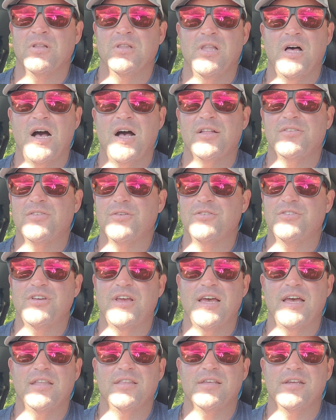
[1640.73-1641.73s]
lots of
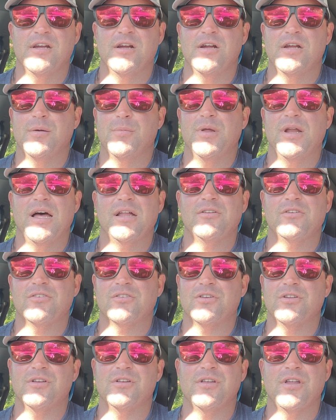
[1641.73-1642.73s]
shad in the area, but I
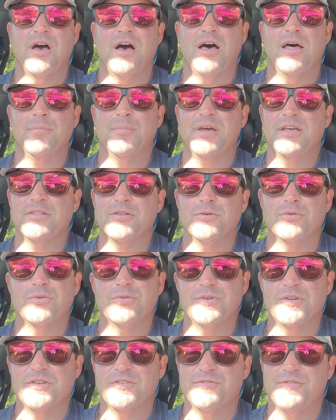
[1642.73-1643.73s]
just could not make those
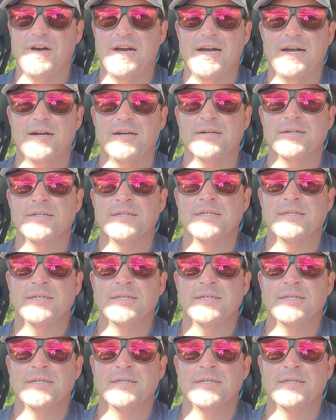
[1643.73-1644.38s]
fish fire.